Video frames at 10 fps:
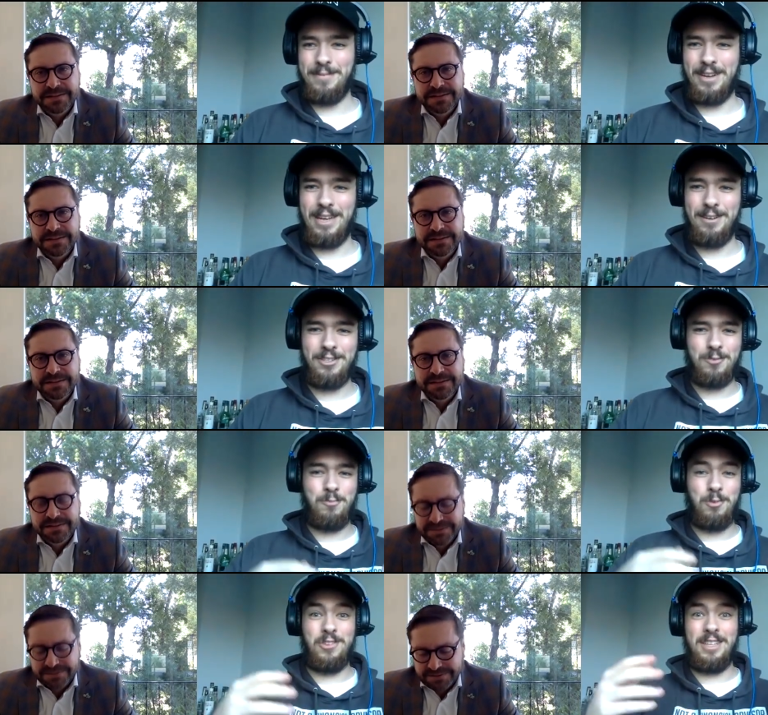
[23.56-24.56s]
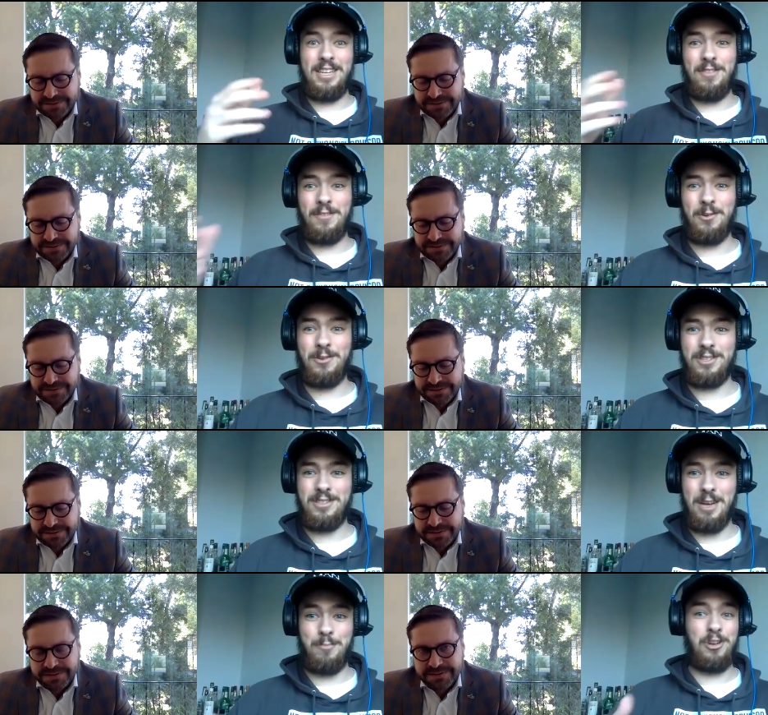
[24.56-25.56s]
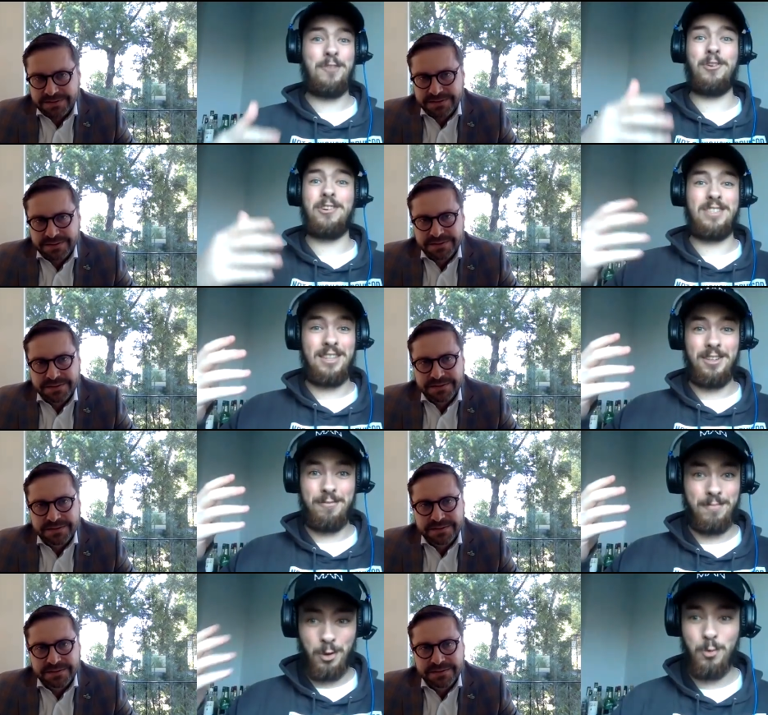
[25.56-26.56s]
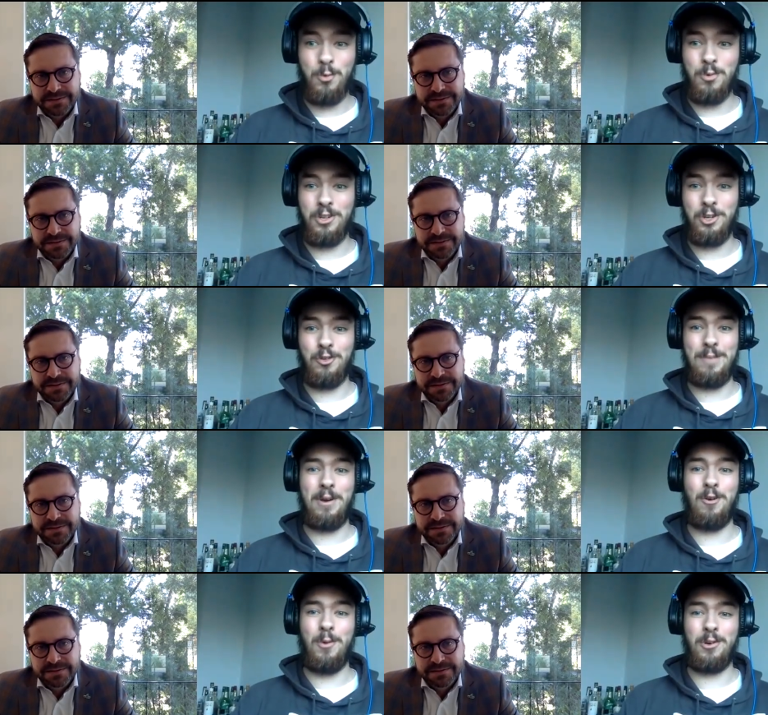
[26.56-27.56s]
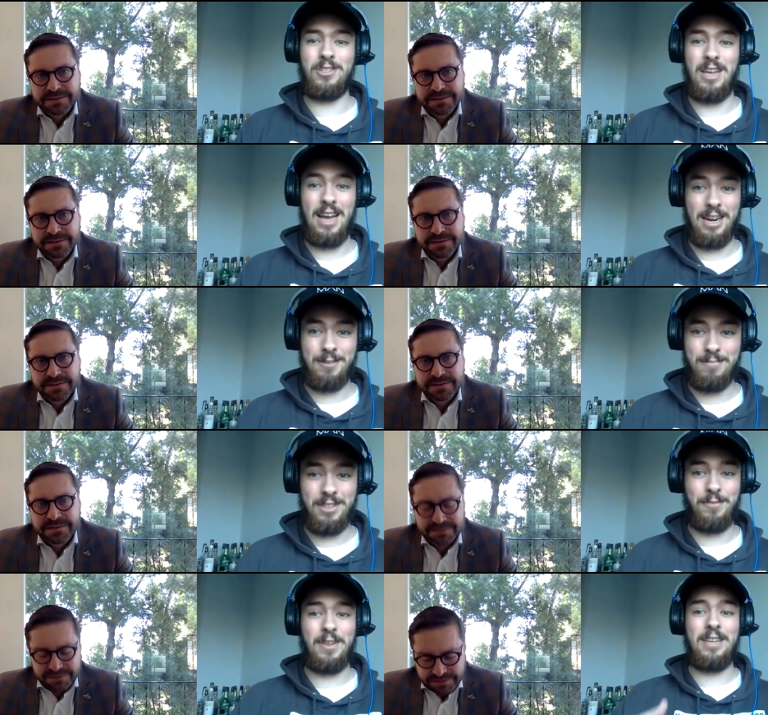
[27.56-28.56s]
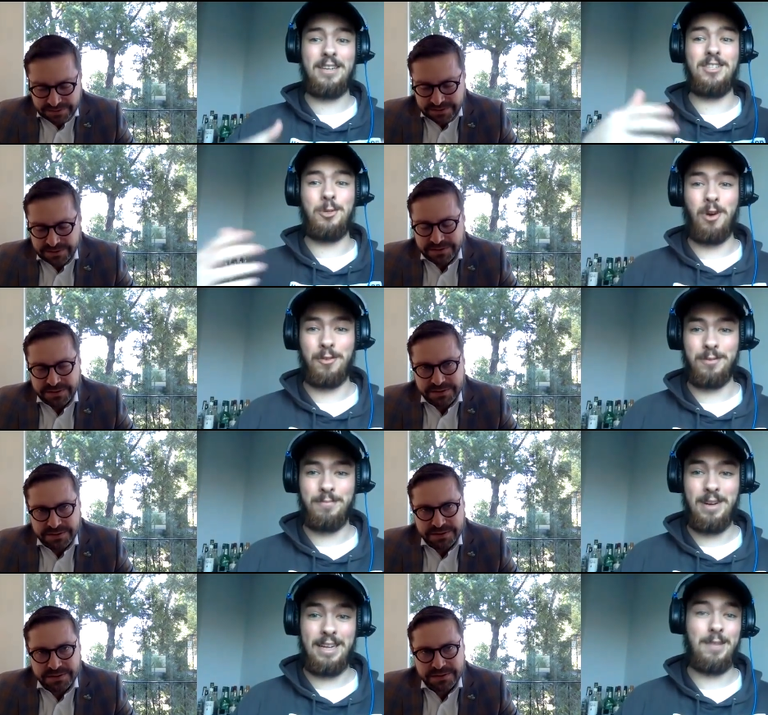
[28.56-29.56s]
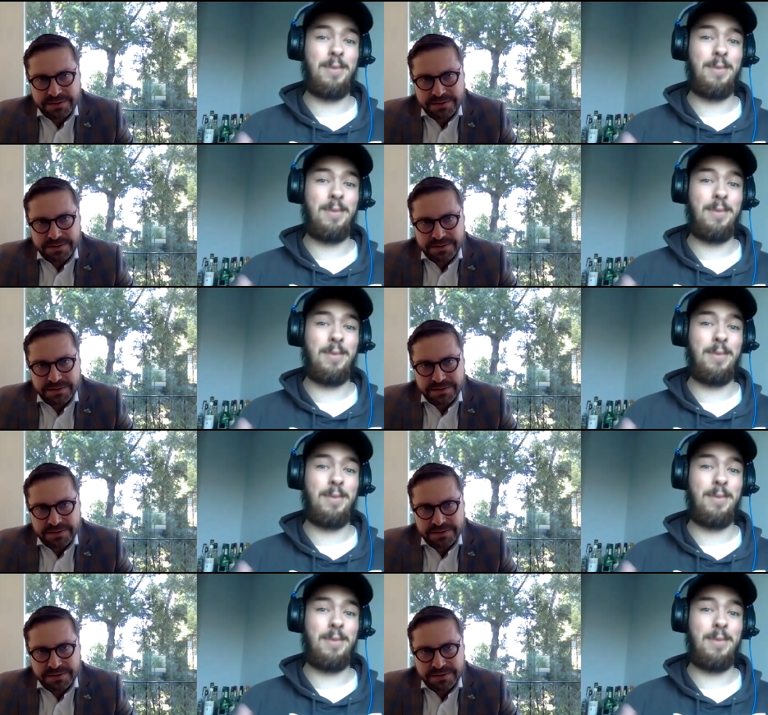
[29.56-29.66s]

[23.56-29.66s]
Speaker 1: Okay, just would you like to give the viewers a brief understanding of who Green Power Motors are, the vehicles you offer, and the